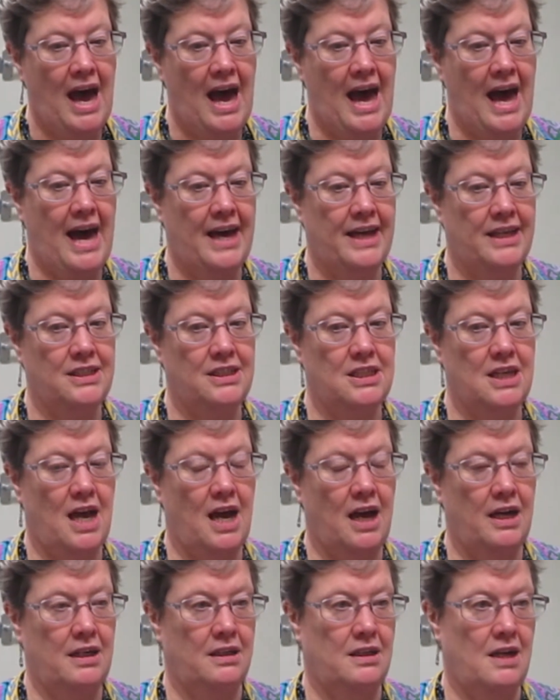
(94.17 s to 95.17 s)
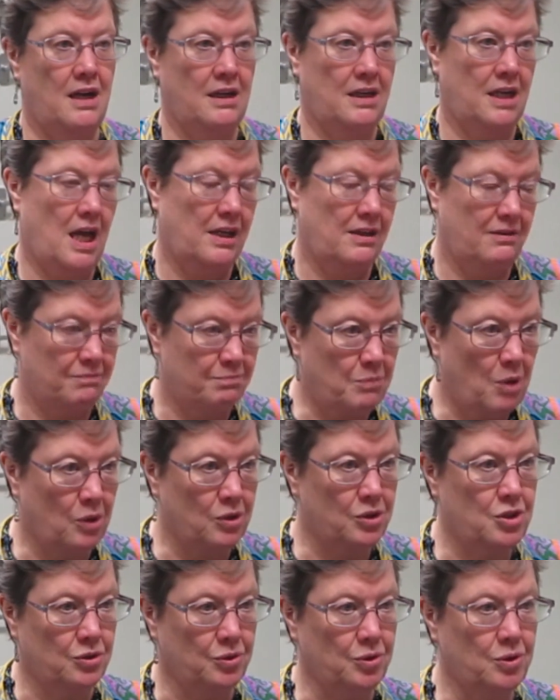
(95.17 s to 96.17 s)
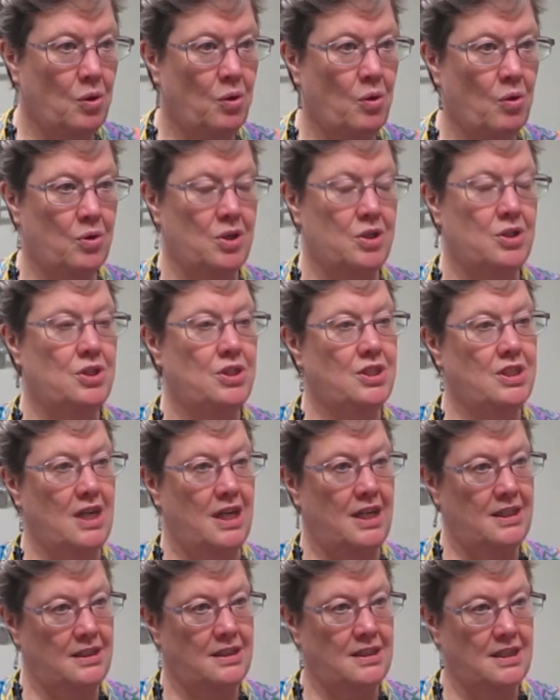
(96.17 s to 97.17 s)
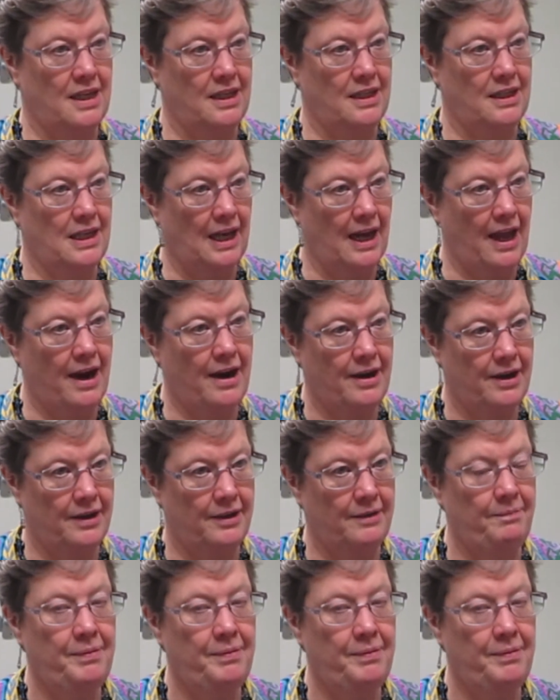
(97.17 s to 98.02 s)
at a kind of model course inside Learn,